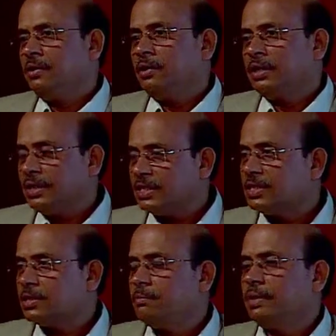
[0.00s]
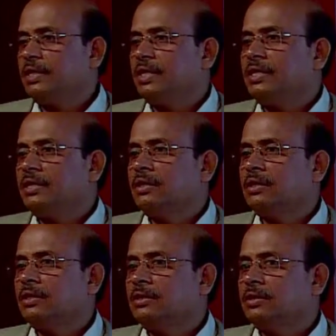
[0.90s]
In this method,
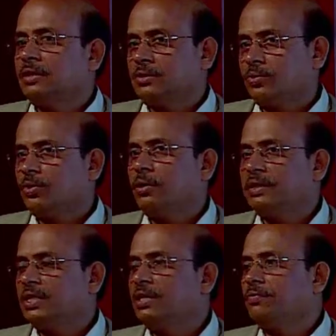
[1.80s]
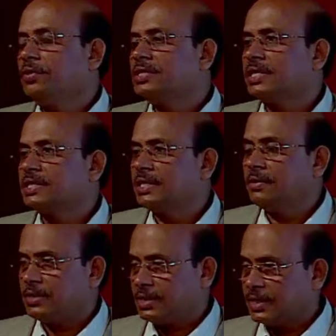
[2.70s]
the so-called method of fluid
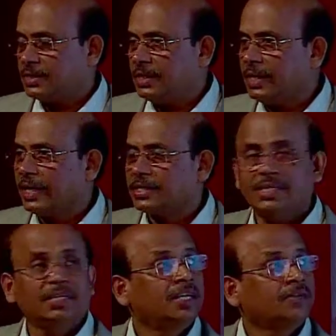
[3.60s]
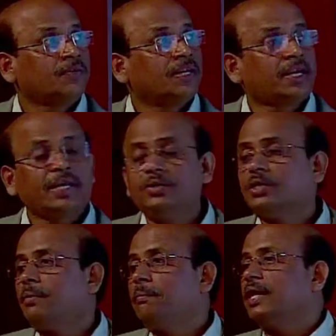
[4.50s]
structure interaction, we are trying to
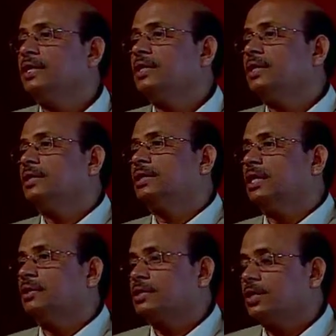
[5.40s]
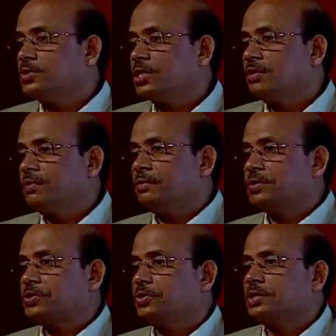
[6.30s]
combine the solution of
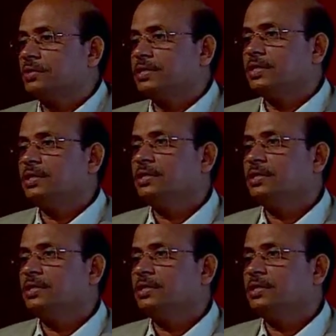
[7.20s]
Navier-Stokes equation